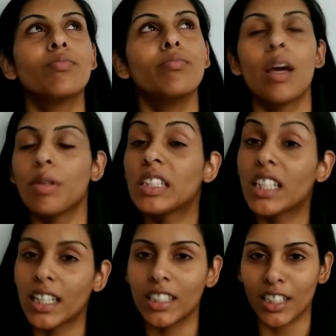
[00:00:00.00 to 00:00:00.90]
maybe
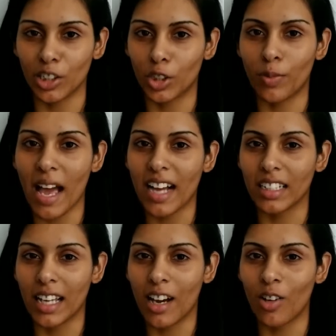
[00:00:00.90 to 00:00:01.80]
six years back
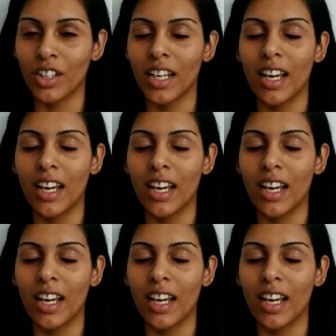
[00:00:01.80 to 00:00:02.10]
now